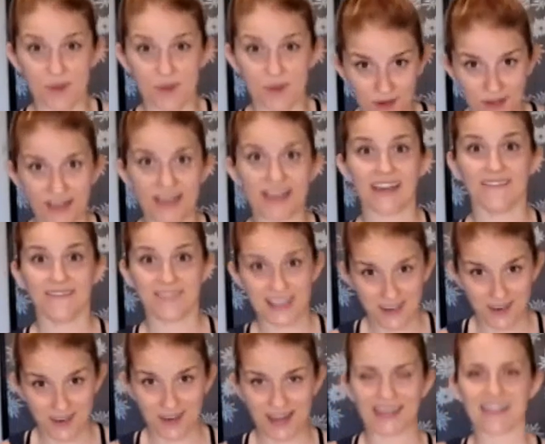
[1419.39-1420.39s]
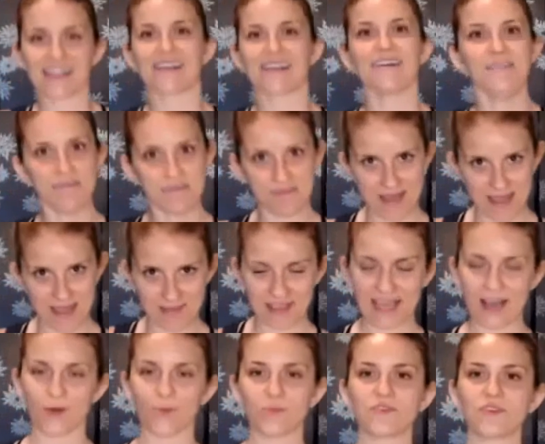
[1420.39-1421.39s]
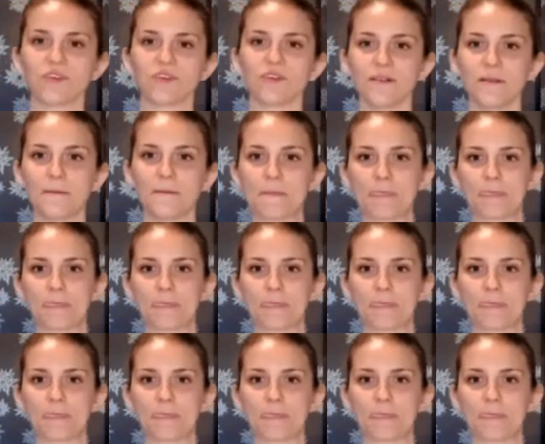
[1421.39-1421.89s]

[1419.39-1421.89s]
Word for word: more invigorating may be helpful.